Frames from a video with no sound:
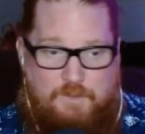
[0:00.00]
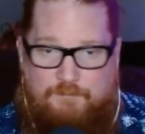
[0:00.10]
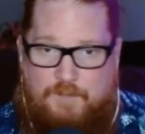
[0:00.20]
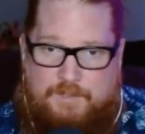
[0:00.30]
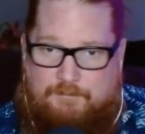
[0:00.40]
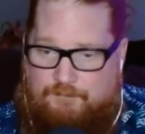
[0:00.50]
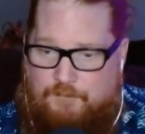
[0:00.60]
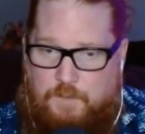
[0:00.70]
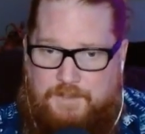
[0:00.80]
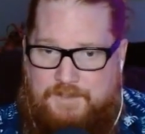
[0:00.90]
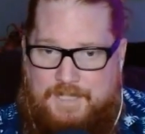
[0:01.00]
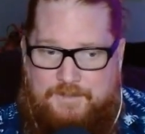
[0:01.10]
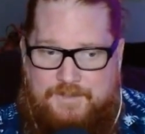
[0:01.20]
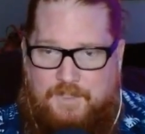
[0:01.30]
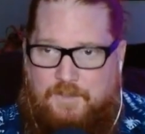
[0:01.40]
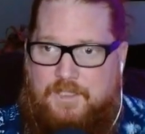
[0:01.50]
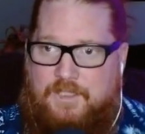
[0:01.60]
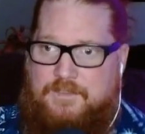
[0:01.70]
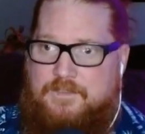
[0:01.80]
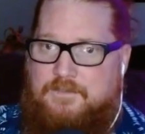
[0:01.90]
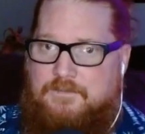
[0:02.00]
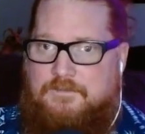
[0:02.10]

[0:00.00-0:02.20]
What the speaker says: whole fucking folding down staircase